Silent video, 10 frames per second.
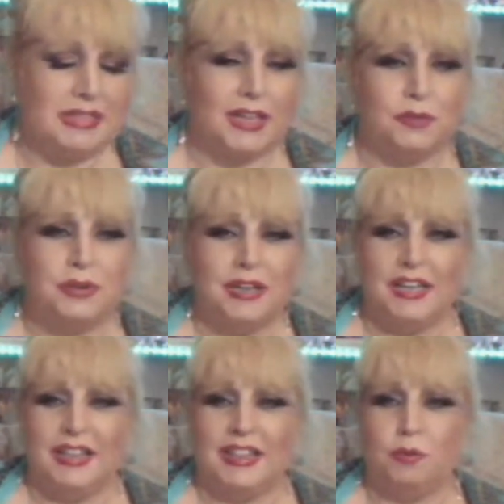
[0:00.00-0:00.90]
So
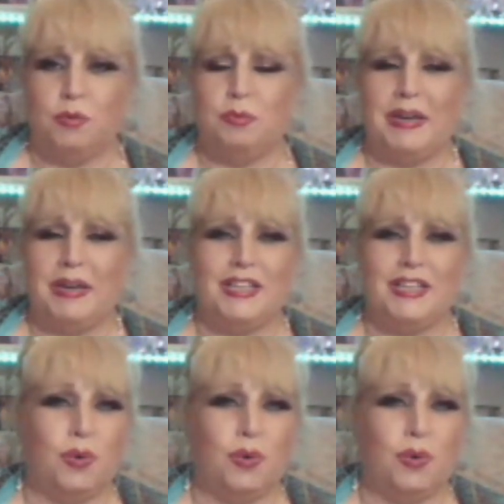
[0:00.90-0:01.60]
there will be